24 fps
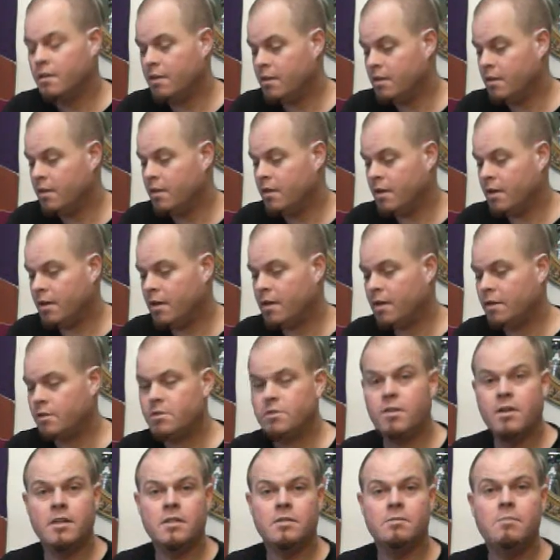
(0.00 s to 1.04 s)
the
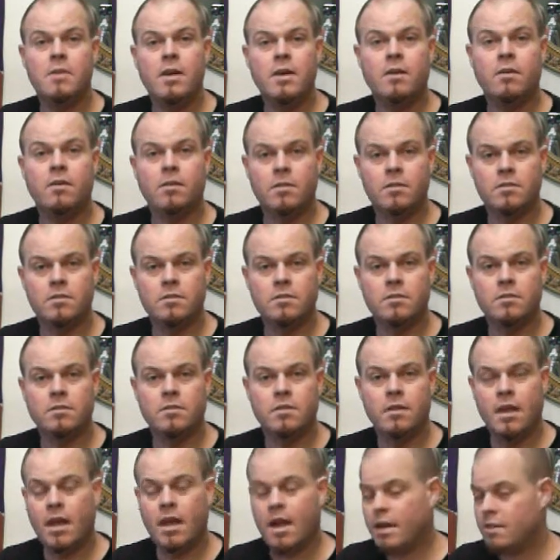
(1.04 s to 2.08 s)
trace minerals.
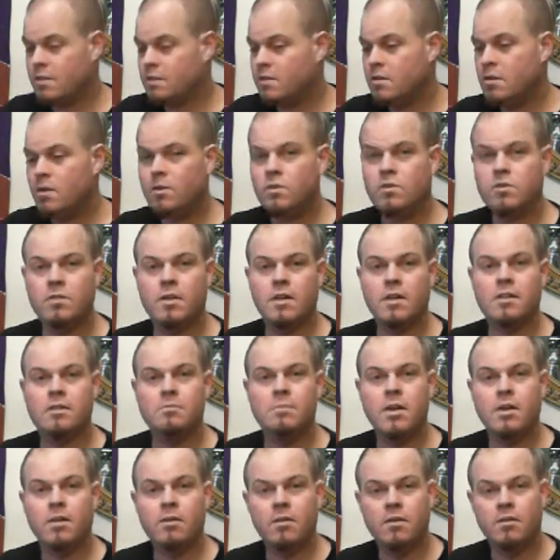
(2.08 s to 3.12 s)
It has no
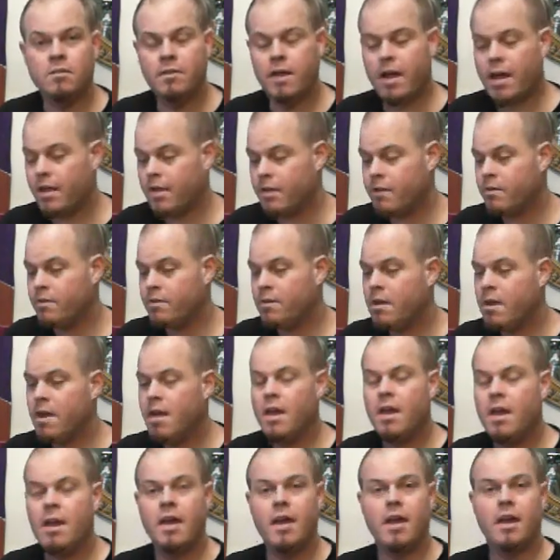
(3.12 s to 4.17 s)
trace mineral value,
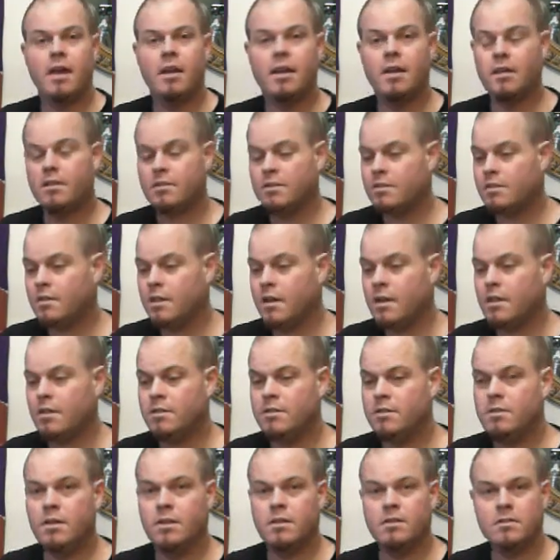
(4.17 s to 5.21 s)
and it's
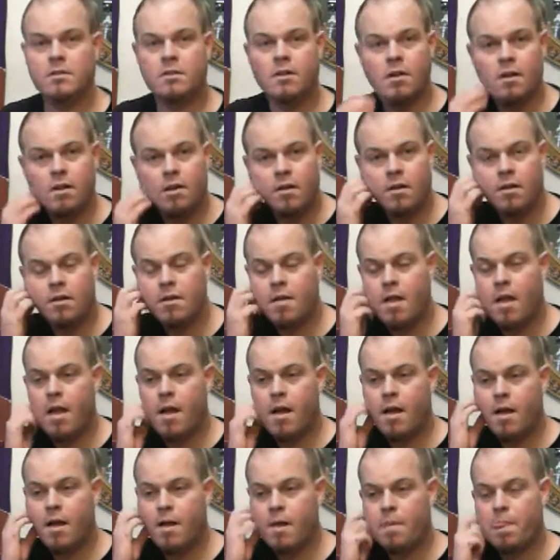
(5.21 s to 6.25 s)
just
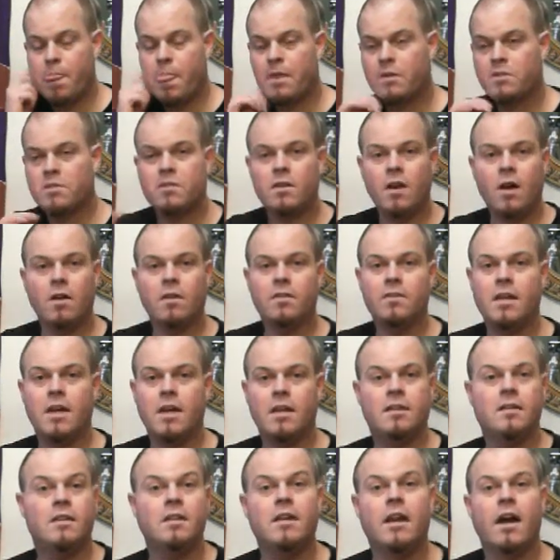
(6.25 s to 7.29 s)
salt
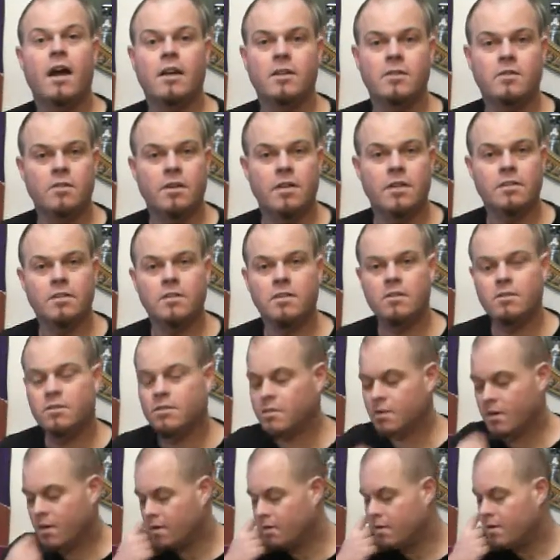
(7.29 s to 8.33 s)
that dehydrates you.
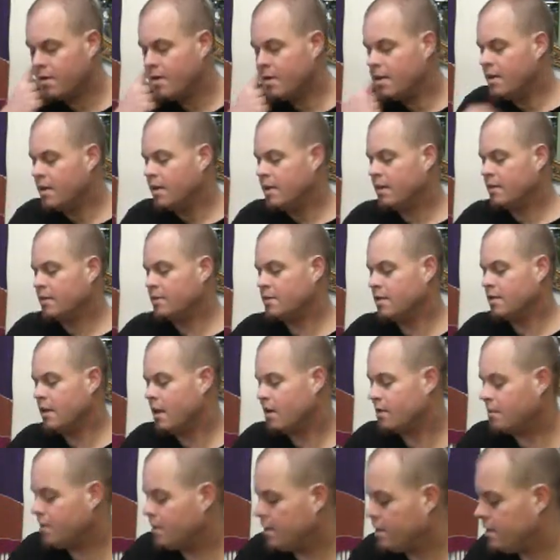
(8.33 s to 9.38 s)
So it's
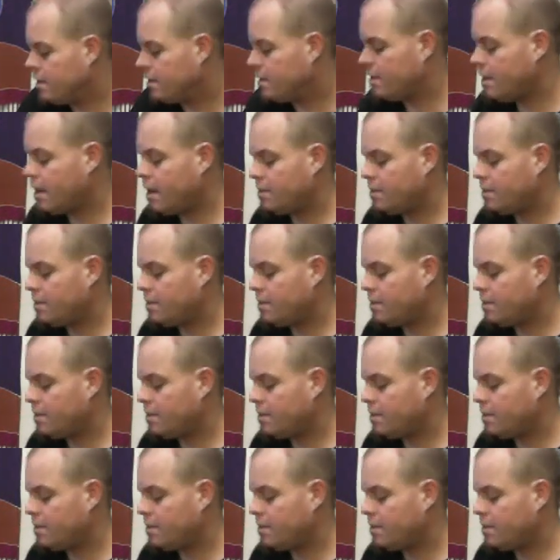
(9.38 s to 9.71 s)
not really